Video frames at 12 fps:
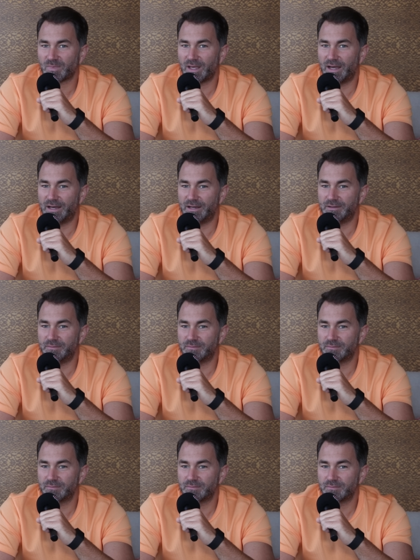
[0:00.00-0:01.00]

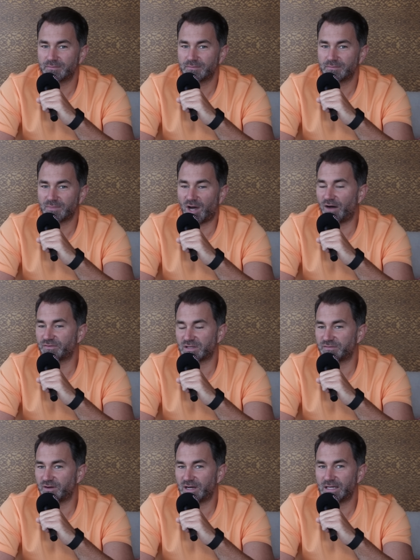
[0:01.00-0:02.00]
um, after the
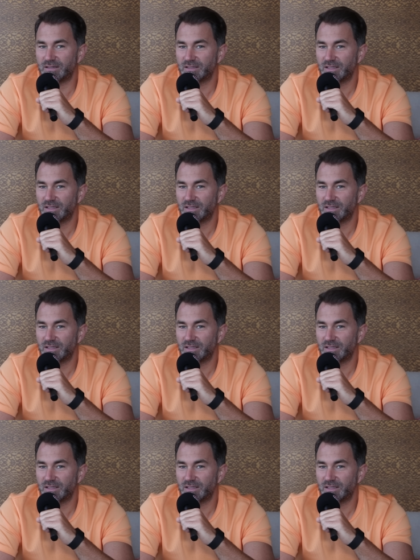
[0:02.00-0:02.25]
fight,